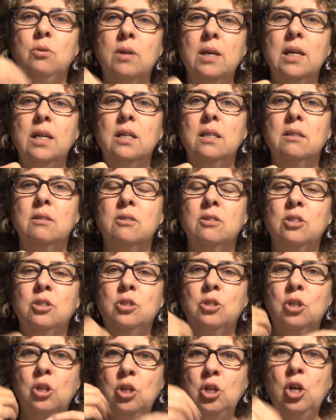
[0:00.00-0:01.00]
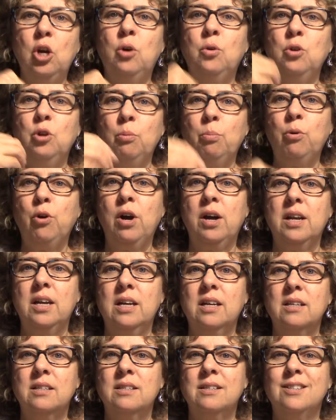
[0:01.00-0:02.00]
get to know your
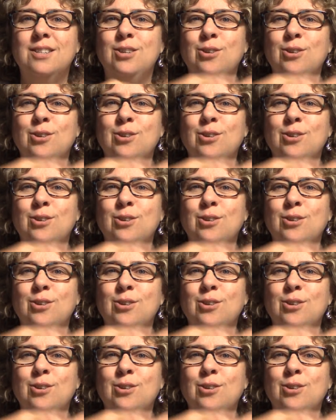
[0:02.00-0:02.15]
products.